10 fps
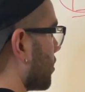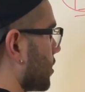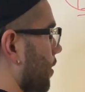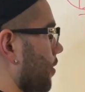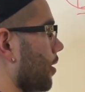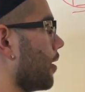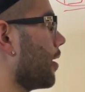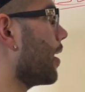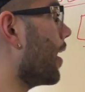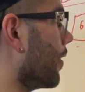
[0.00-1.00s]
7.
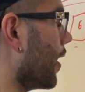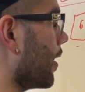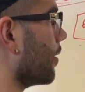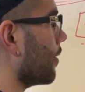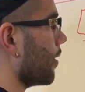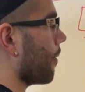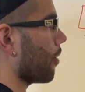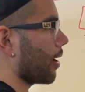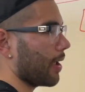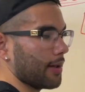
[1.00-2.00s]
And then
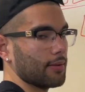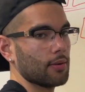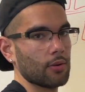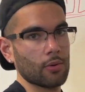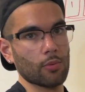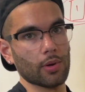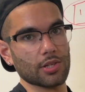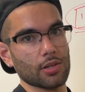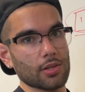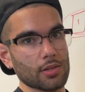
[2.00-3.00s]
number 8,
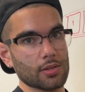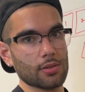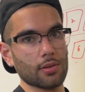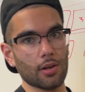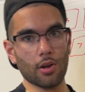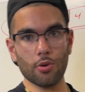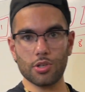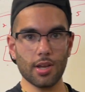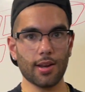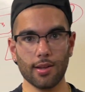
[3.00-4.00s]
which is
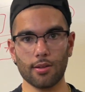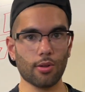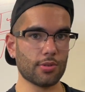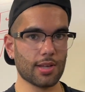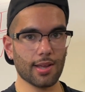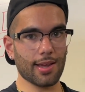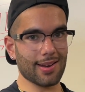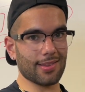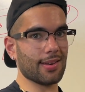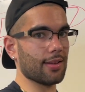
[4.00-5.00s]
negotiating and closing and
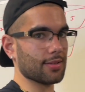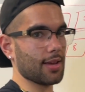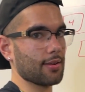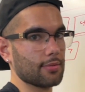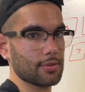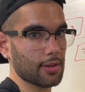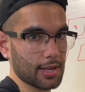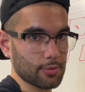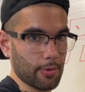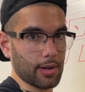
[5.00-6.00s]
getting the deal signed. So
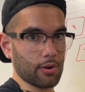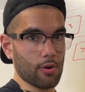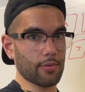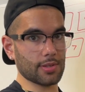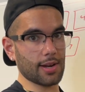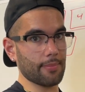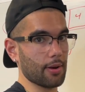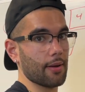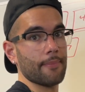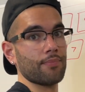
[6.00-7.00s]
that's what we're going to go over today.
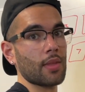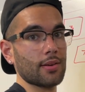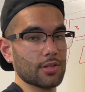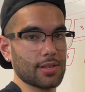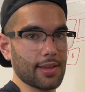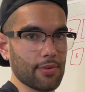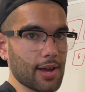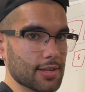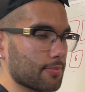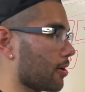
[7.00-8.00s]
But just to give you
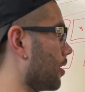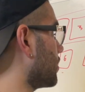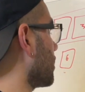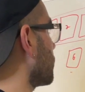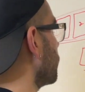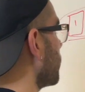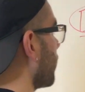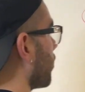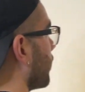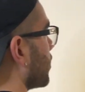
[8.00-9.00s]
guys some context, we
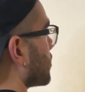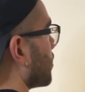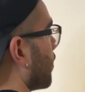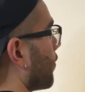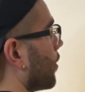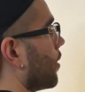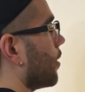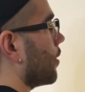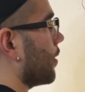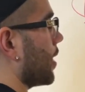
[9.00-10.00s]
went over this stuff
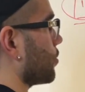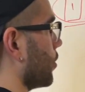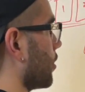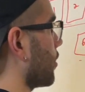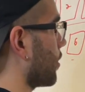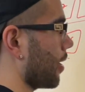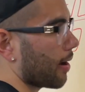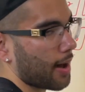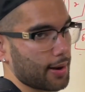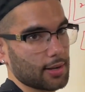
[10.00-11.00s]
last week. Okay.
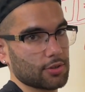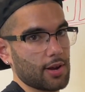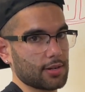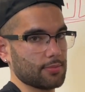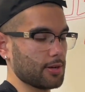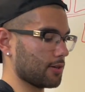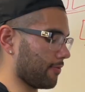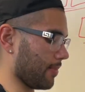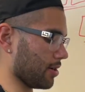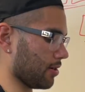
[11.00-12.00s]
How to extract as much
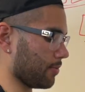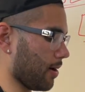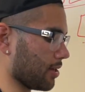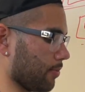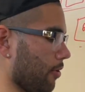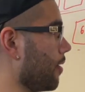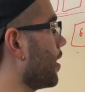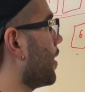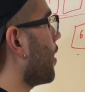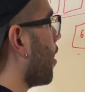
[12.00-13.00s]
information as possible.
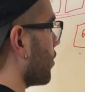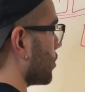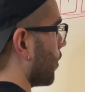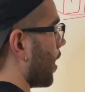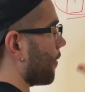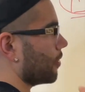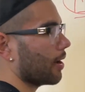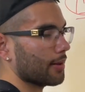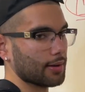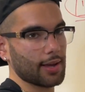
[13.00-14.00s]
Also, I've
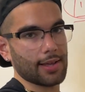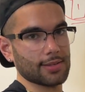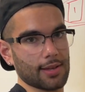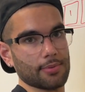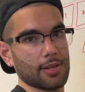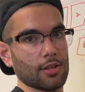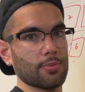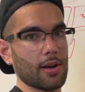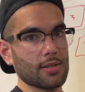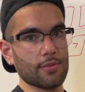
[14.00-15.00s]
done 8-step sales
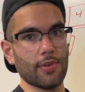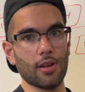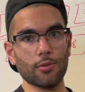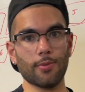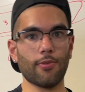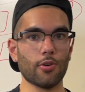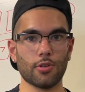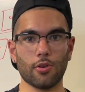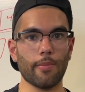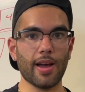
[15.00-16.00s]
process videos before,
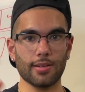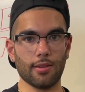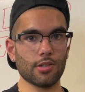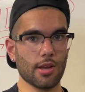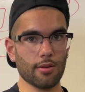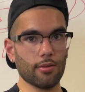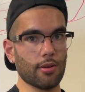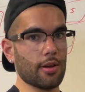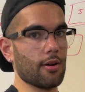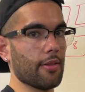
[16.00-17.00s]
so go back to the channel and
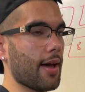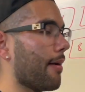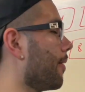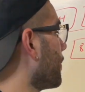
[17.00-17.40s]
look at all that.